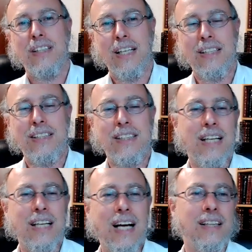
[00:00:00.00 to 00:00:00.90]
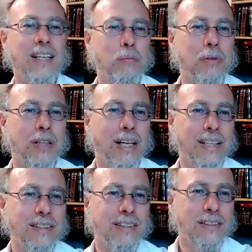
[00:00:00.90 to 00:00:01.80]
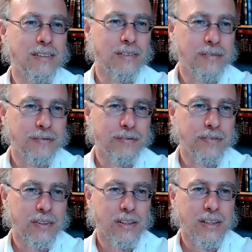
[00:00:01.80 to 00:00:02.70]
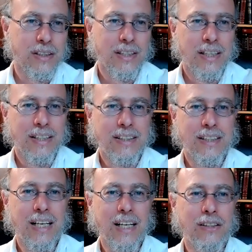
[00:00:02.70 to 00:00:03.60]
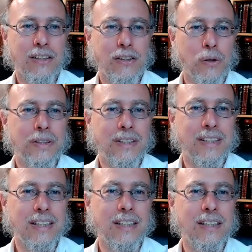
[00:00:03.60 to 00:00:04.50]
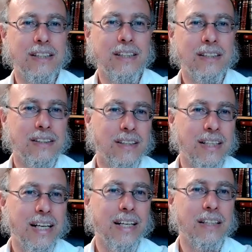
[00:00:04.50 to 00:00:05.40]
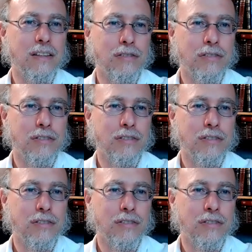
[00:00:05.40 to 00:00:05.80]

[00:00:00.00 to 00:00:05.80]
that it's not that I'm blind. It's that I don't see the negative.